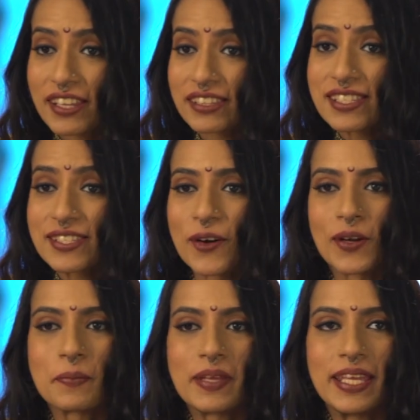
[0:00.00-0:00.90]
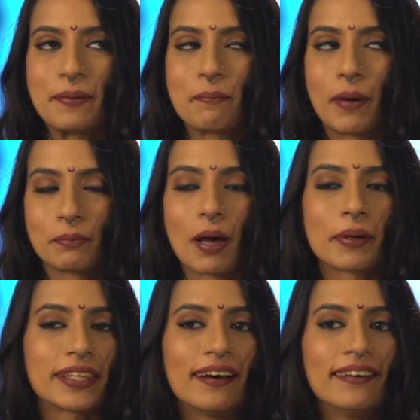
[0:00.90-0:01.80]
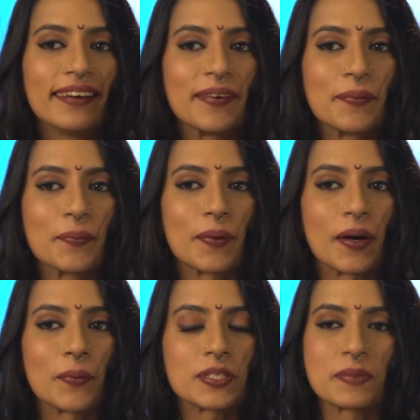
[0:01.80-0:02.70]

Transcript: friends call me Padma Pada,